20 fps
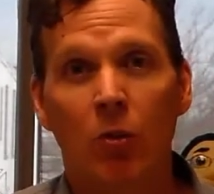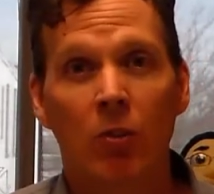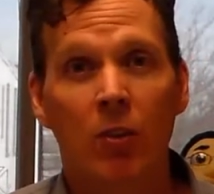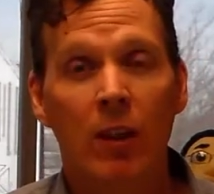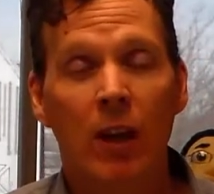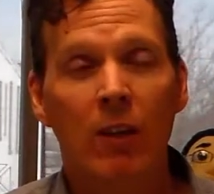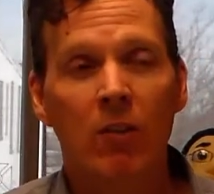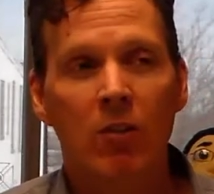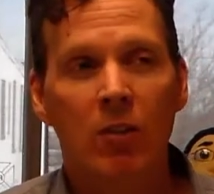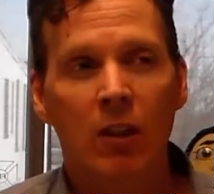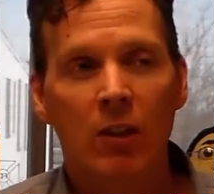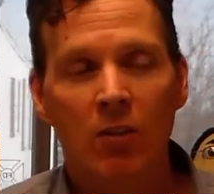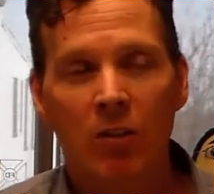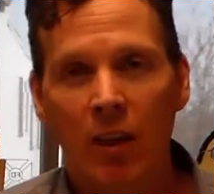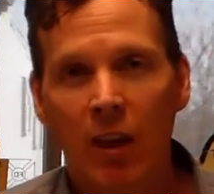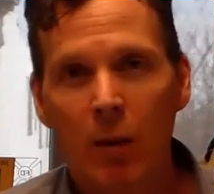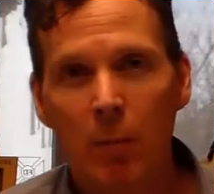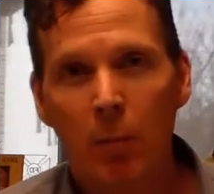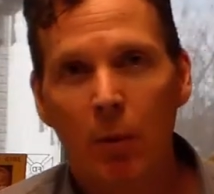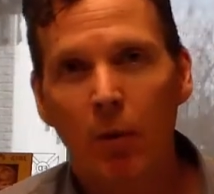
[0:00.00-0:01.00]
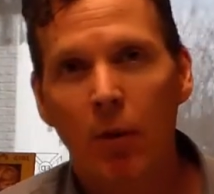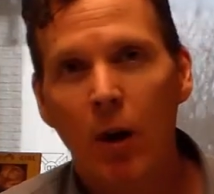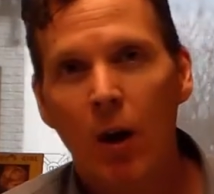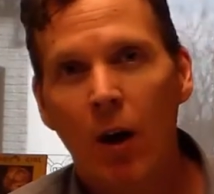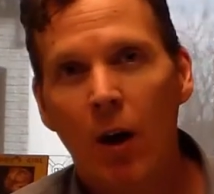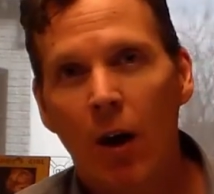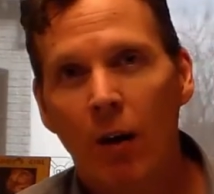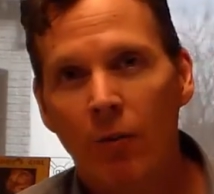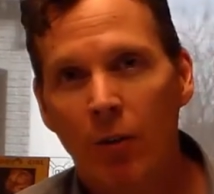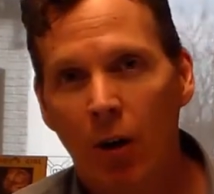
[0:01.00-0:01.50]
So that's an example
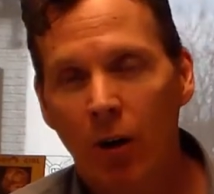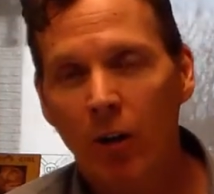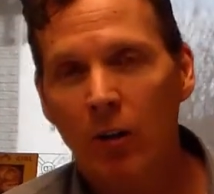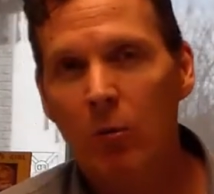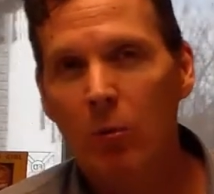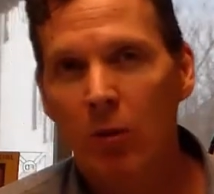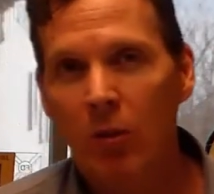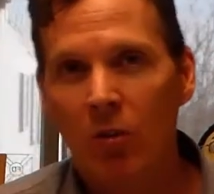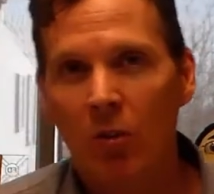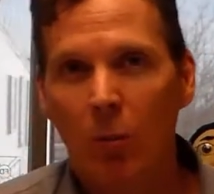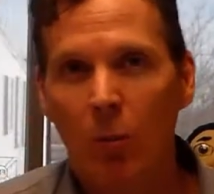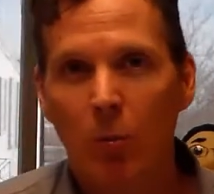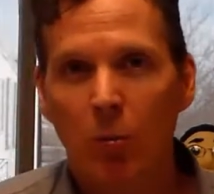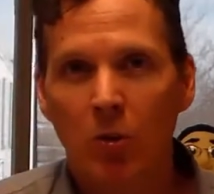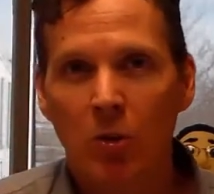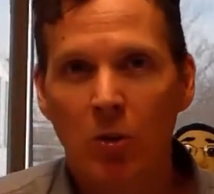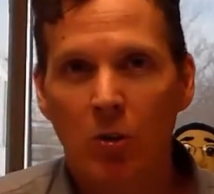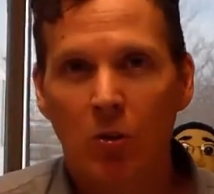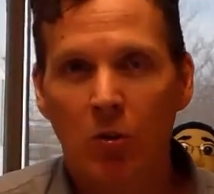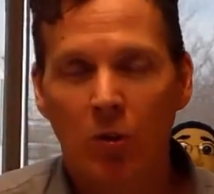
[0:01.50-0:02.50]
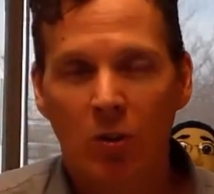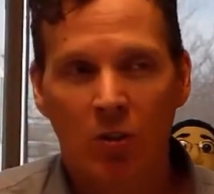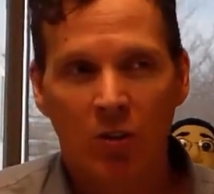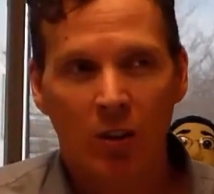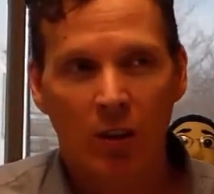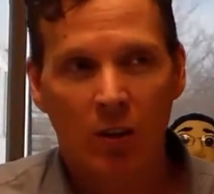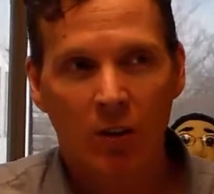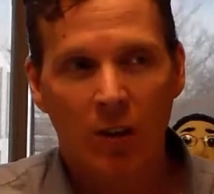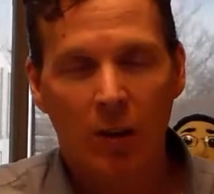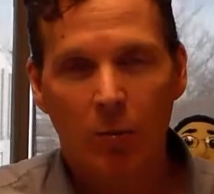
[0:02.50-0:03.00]
of an argument someone would use
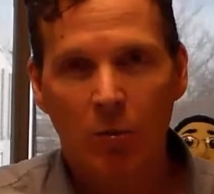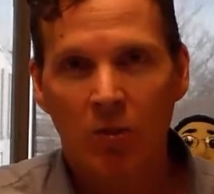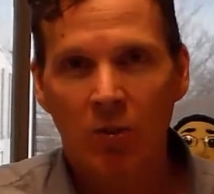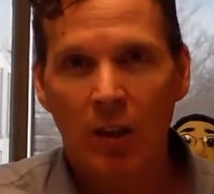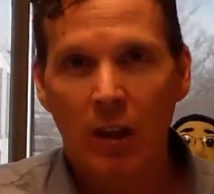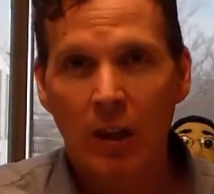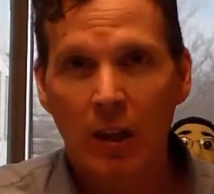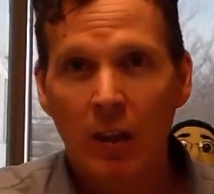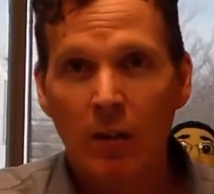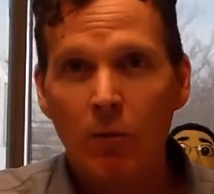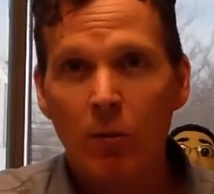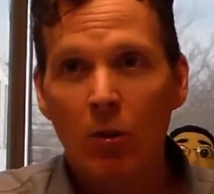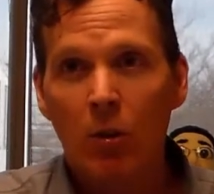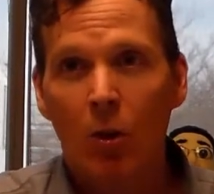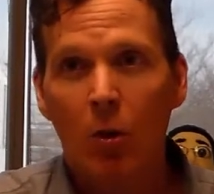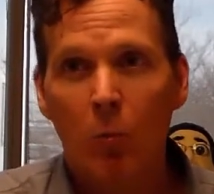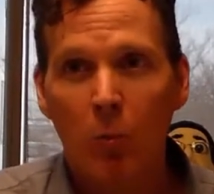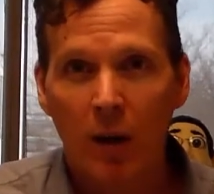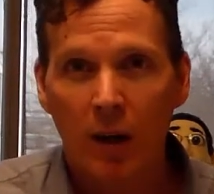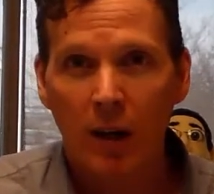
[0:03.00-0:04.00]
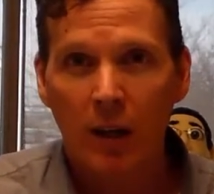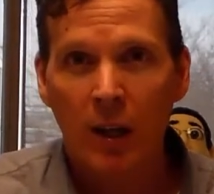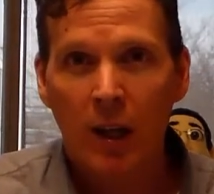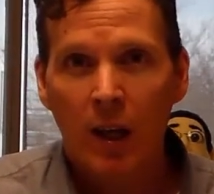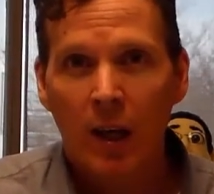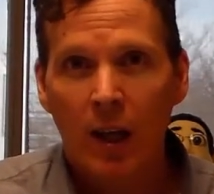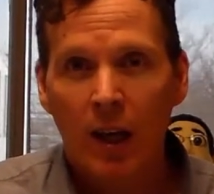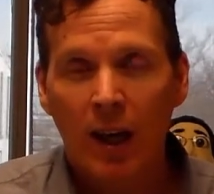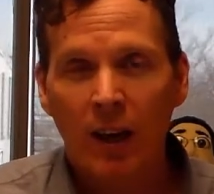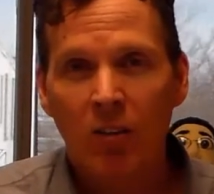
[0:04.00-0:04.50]
that would say, even though my
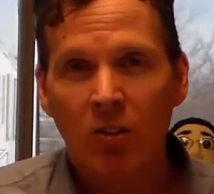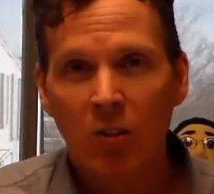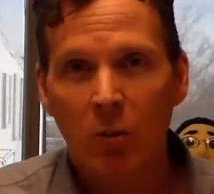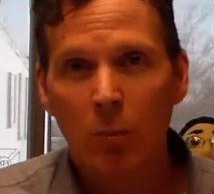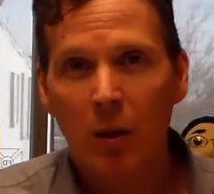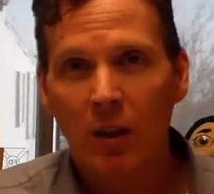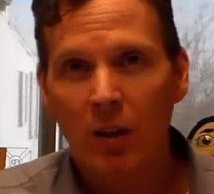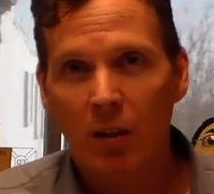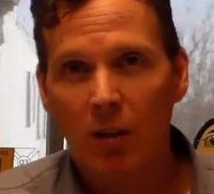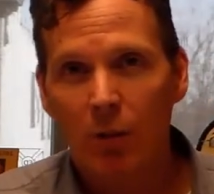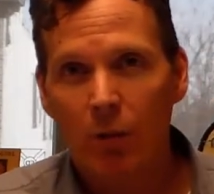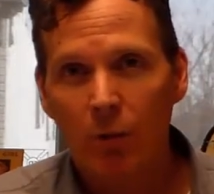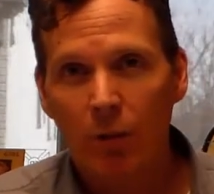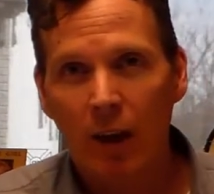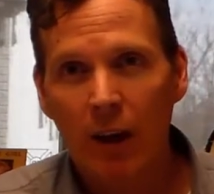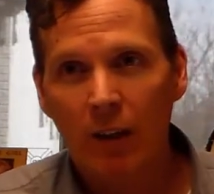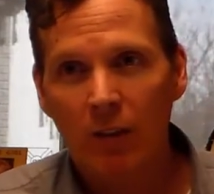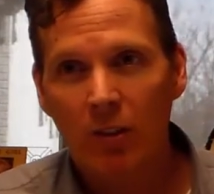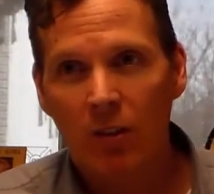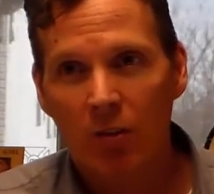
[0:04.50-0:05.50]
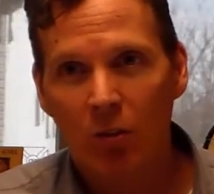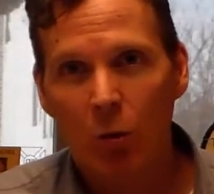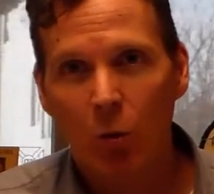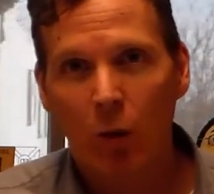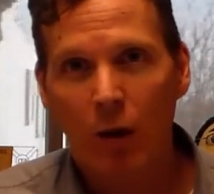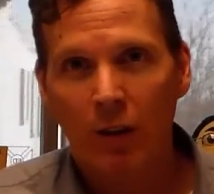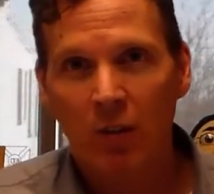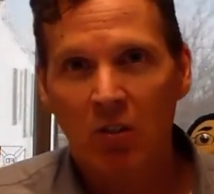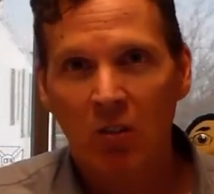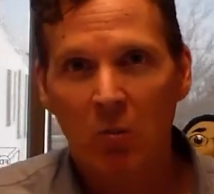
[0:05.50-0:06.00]
estimated effect is
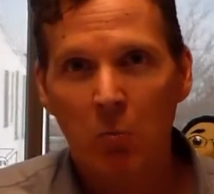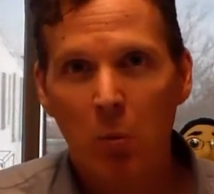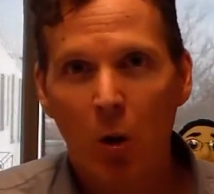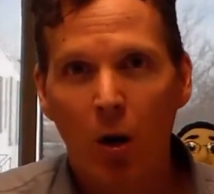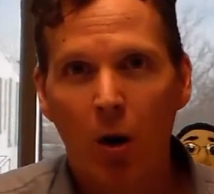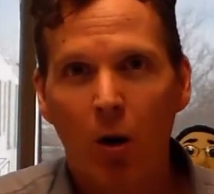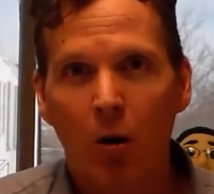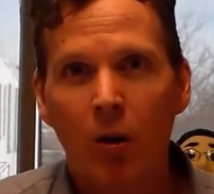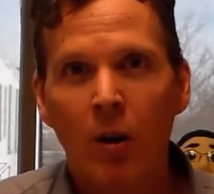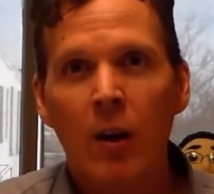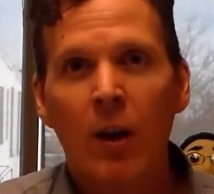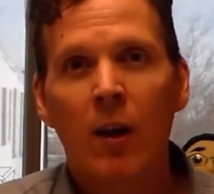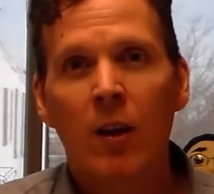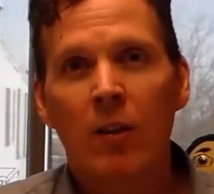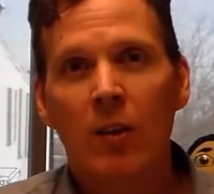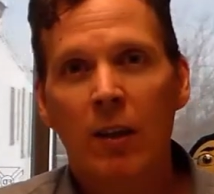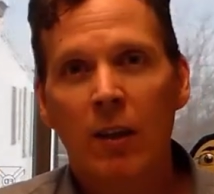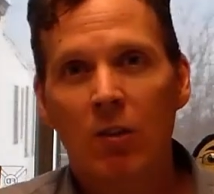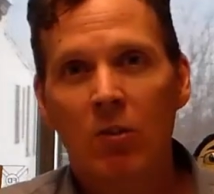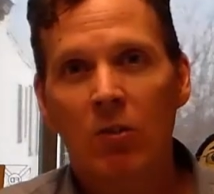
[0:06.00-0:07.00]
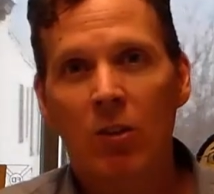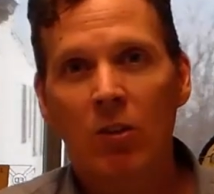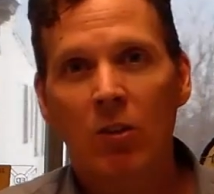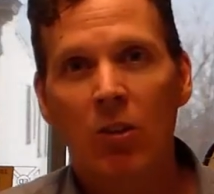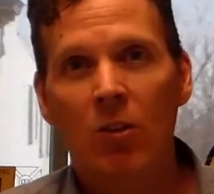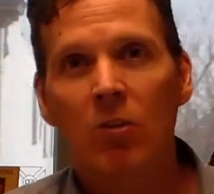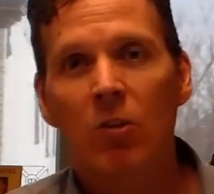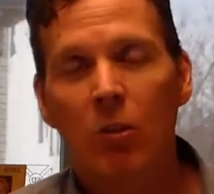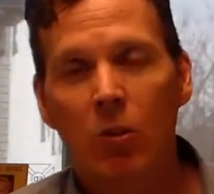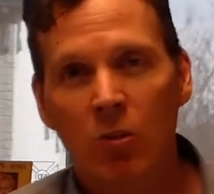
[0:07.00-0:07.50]
quite small, the
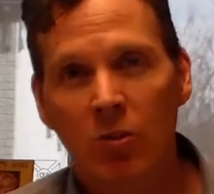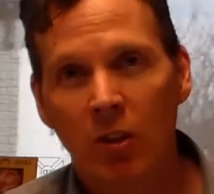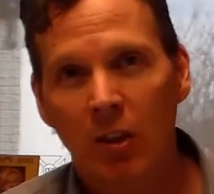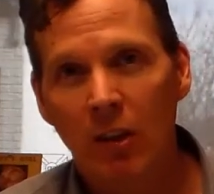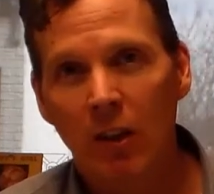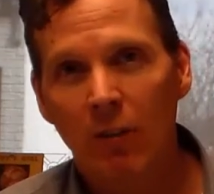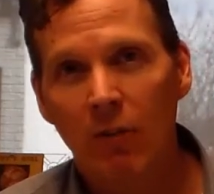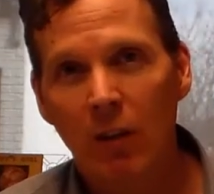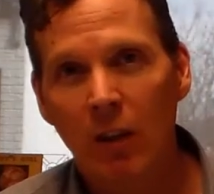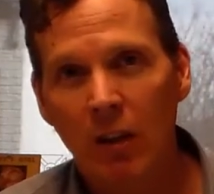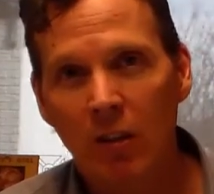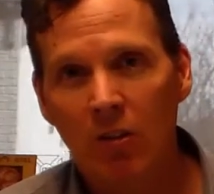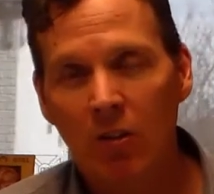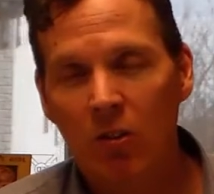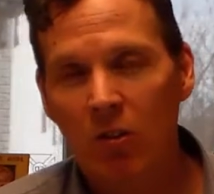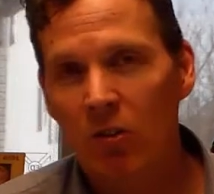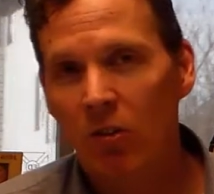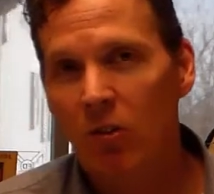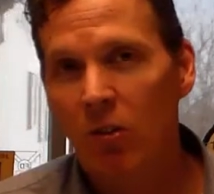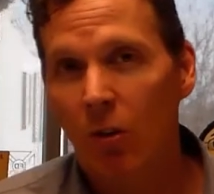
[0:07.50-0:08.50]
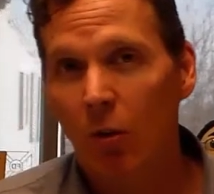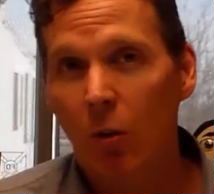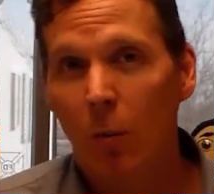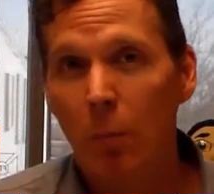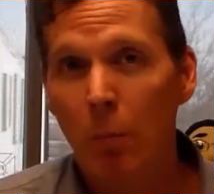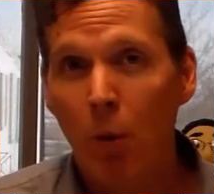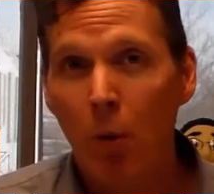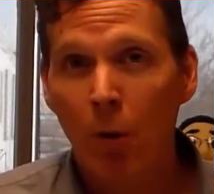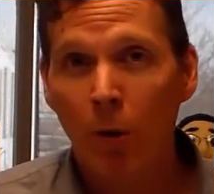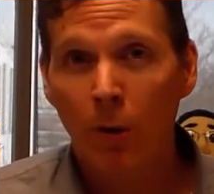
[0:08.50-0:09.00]
statistical significance is still
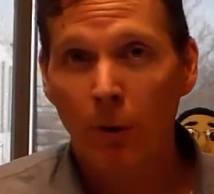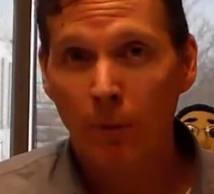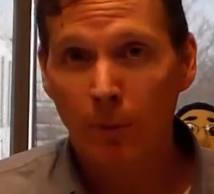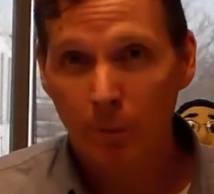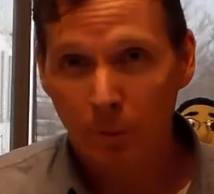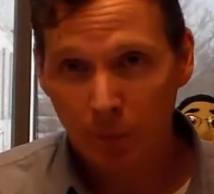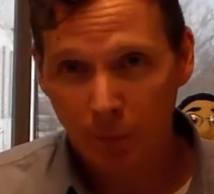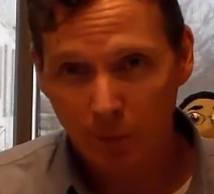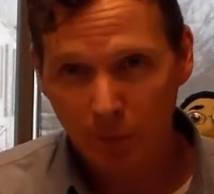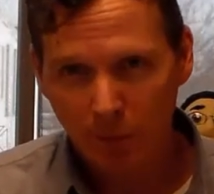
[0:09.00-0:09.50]
important.